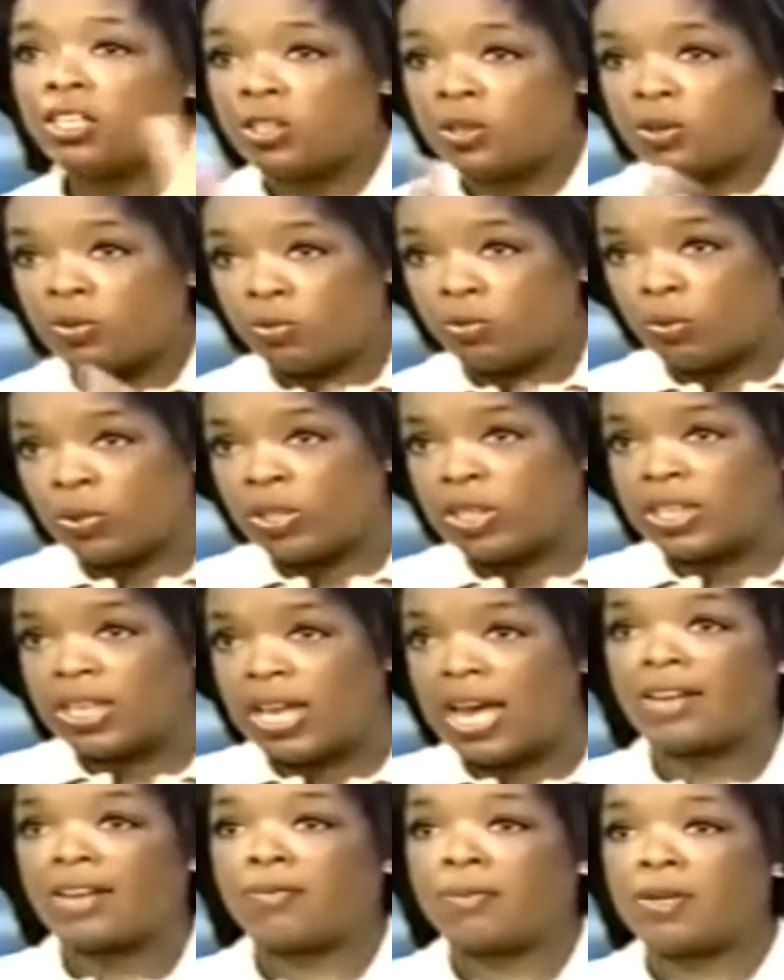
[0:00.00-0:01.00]
He's with a
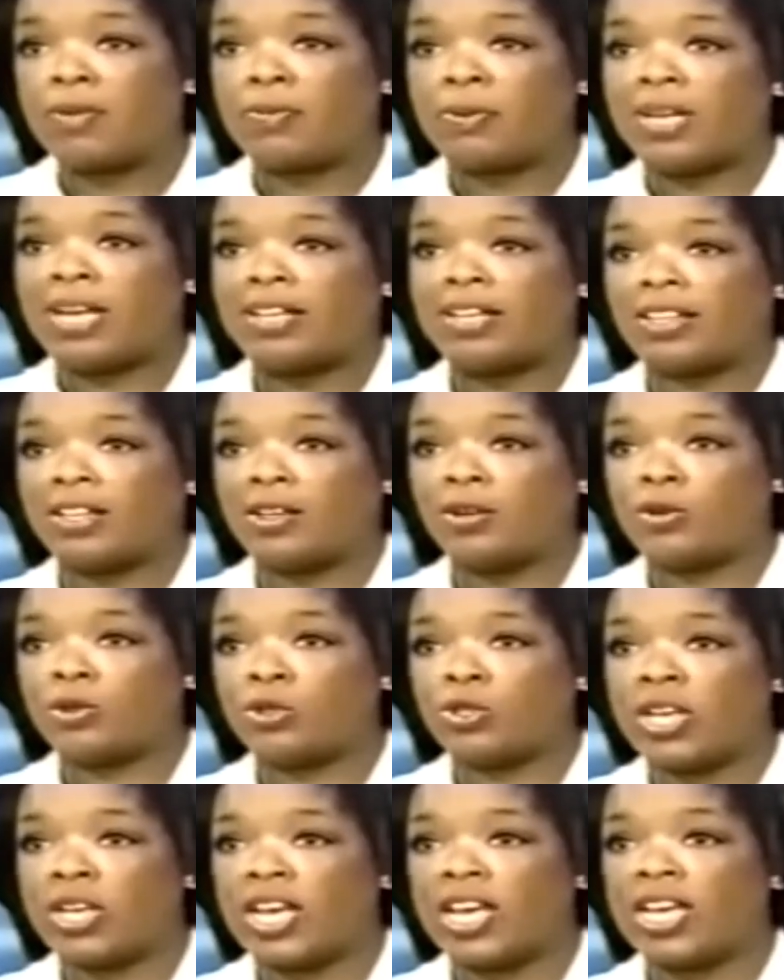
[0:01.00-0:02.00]
lot of people out there
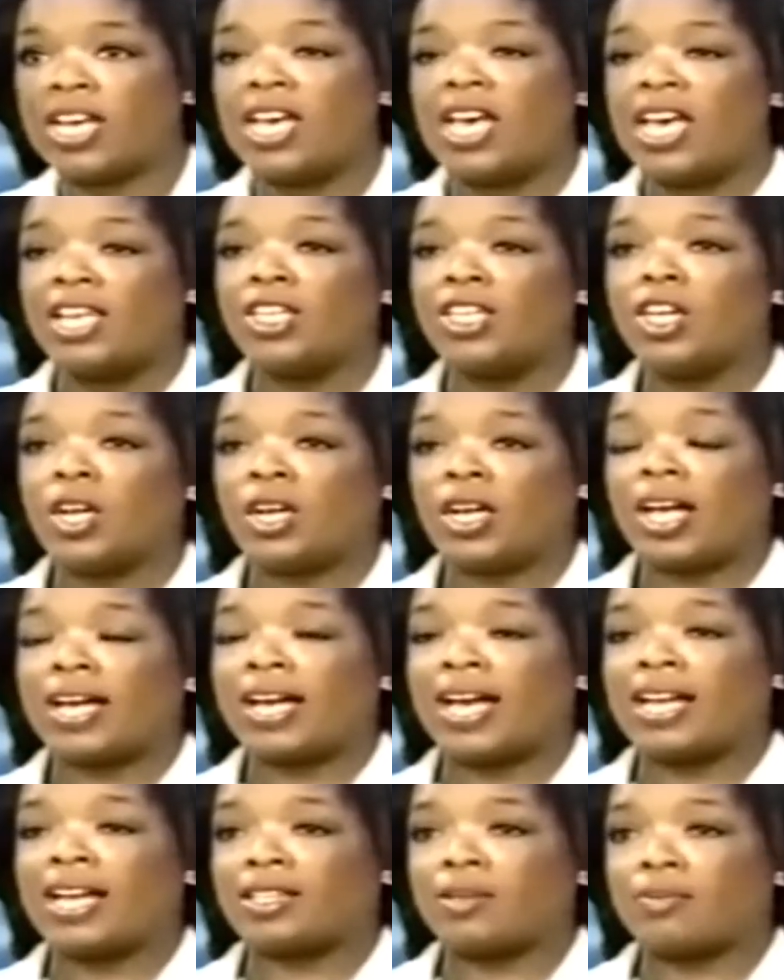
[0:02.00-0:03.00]
who are saying, look,
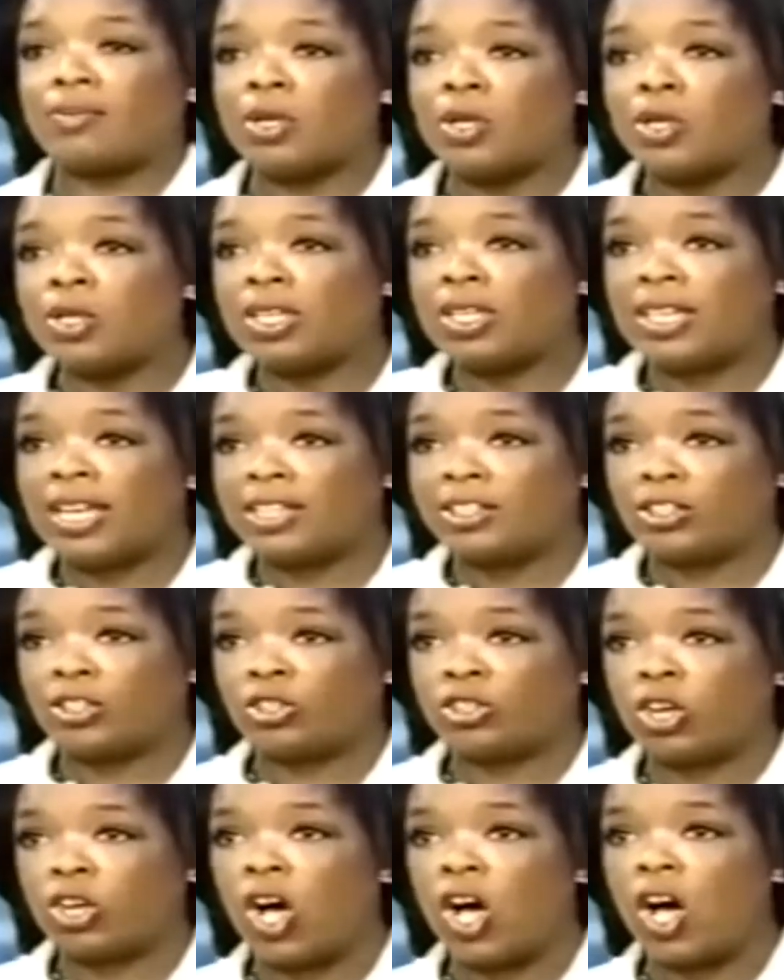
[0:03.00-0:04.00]
I got the bill
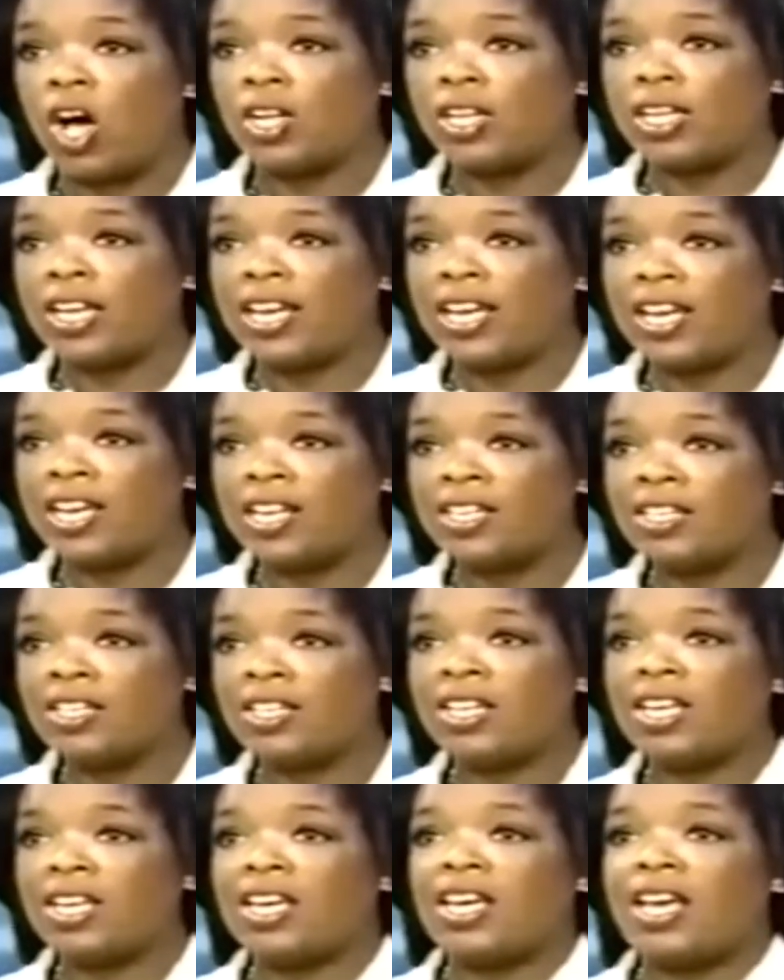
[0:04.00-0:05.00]
collectors
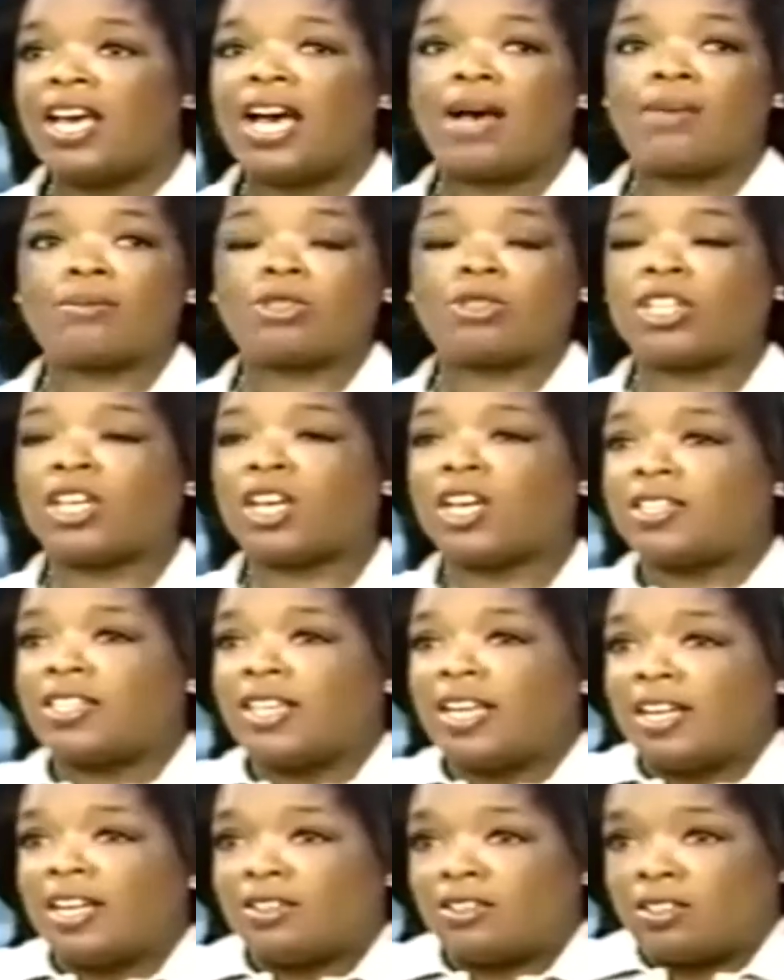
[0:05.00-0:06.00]
calling. I'm
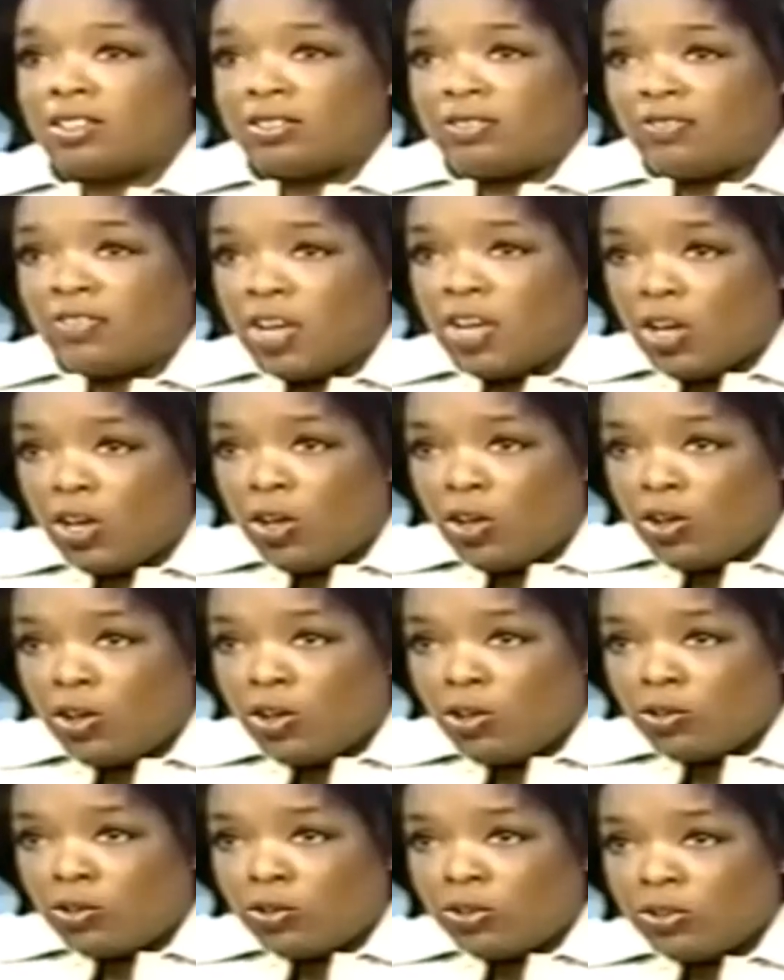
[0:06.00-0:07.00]
scared to answer the
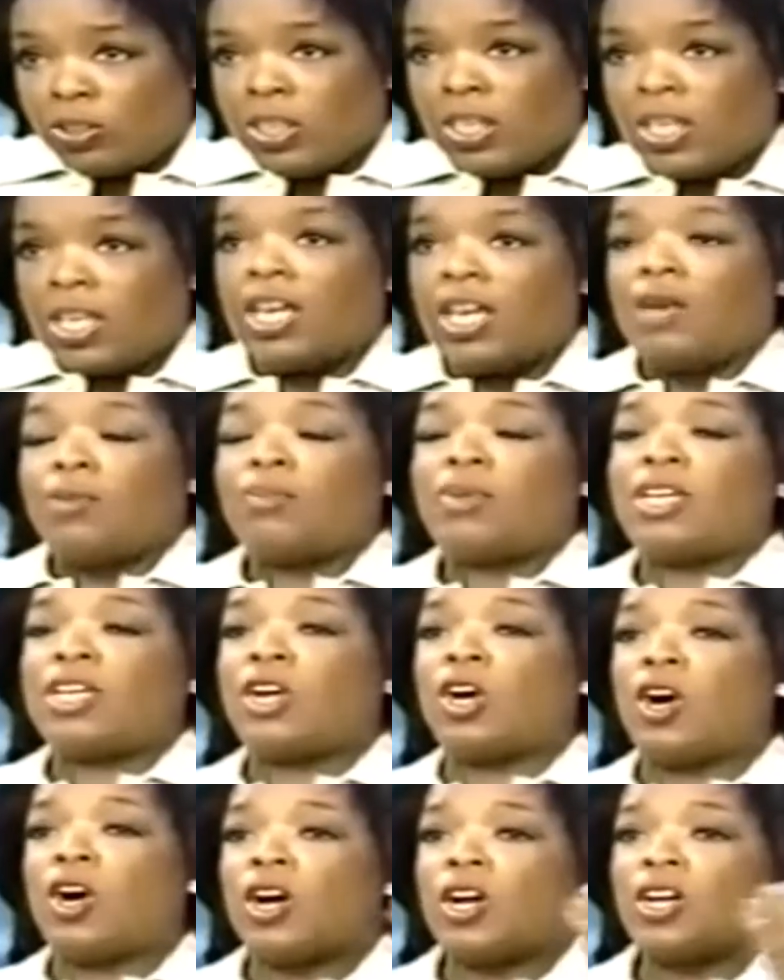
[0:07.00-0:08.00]
phone
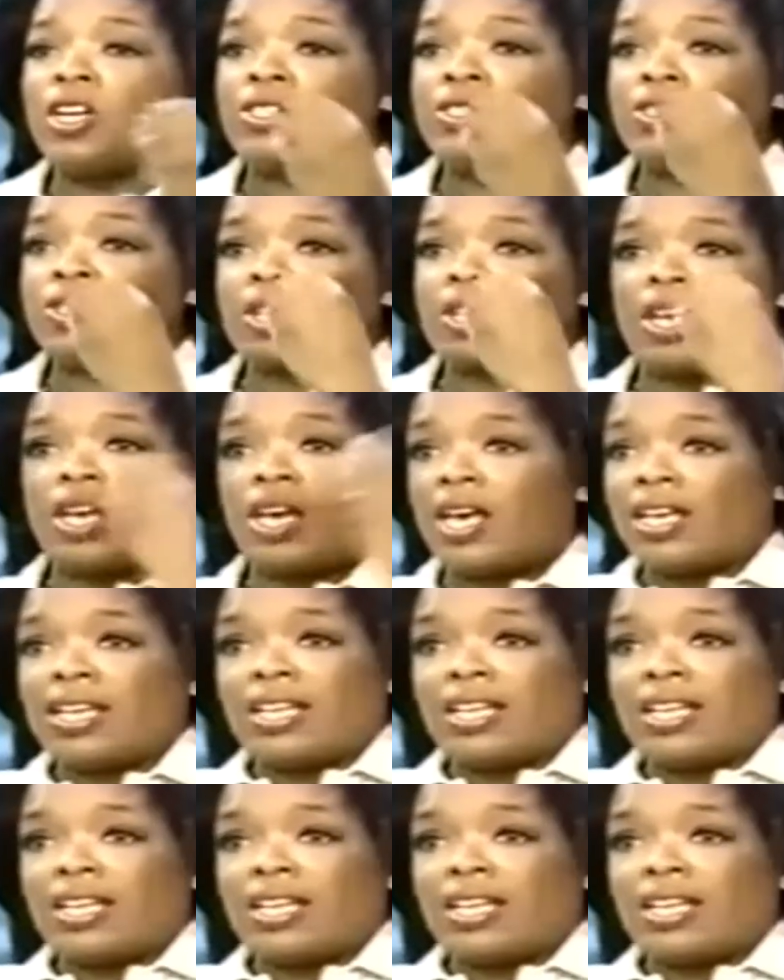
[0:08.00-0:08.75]
because